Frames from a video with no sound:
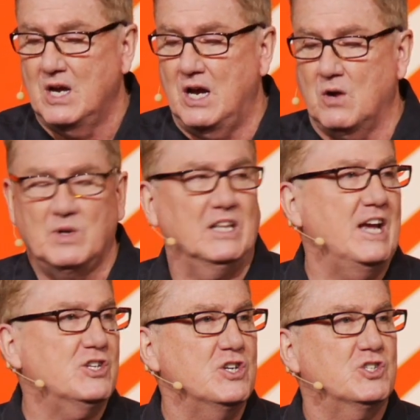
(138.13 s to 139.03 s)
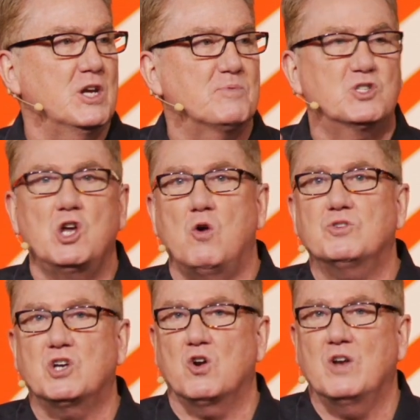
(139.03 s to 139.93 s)
relationships
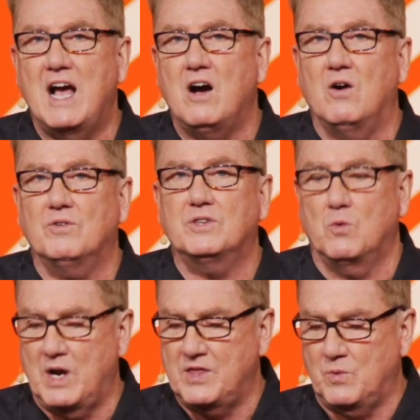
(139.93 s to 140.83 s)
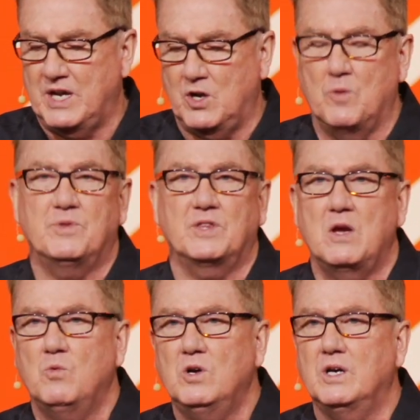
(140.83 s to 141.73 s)
don't turn out the way that we had hoped that
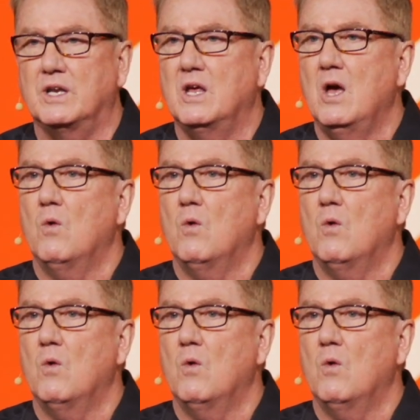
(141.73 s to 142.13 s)
they would.